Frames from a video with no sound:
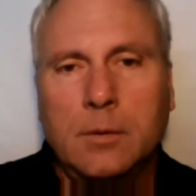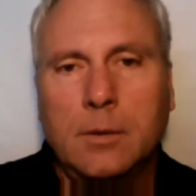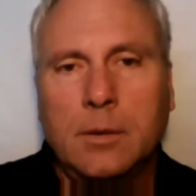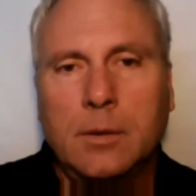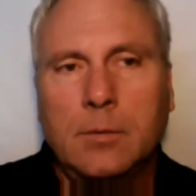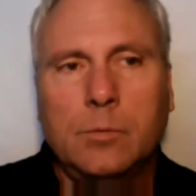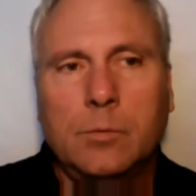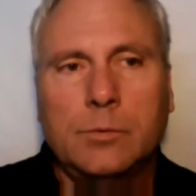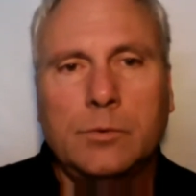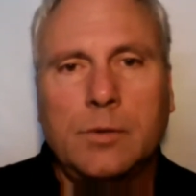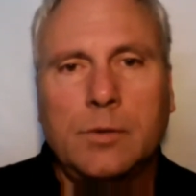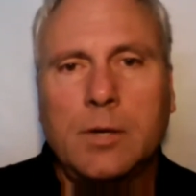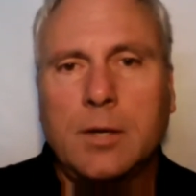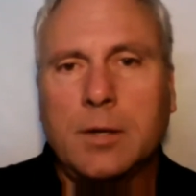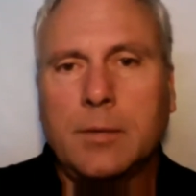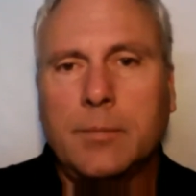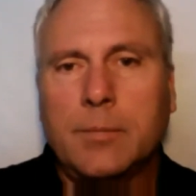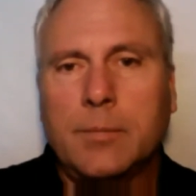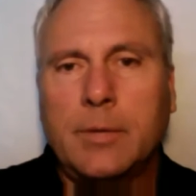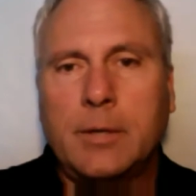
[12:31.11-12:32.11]
and we'll talk
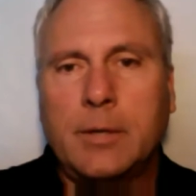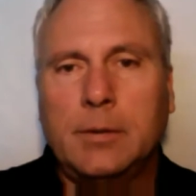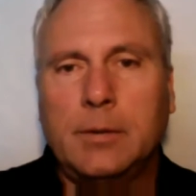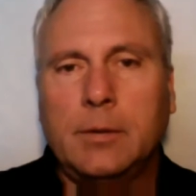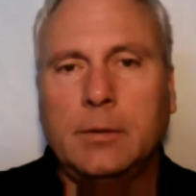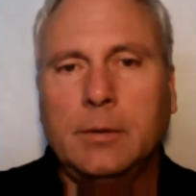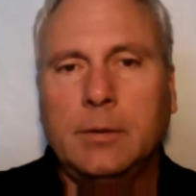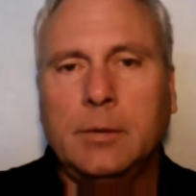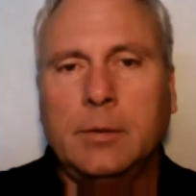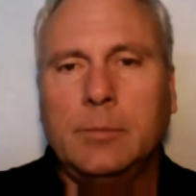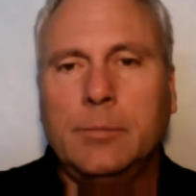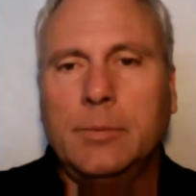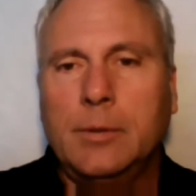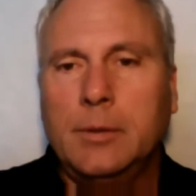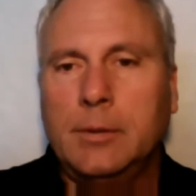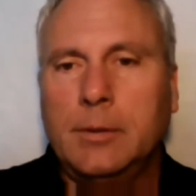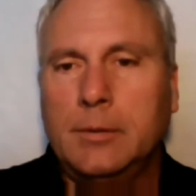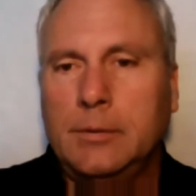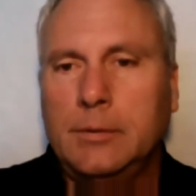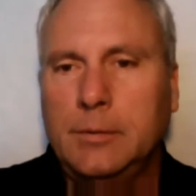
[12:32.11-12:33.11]
about it a little
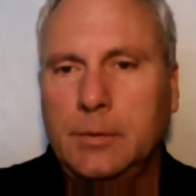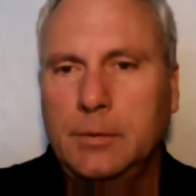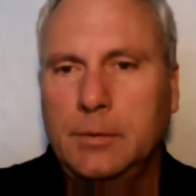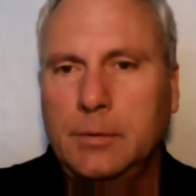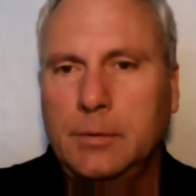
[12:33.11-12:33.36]
bit.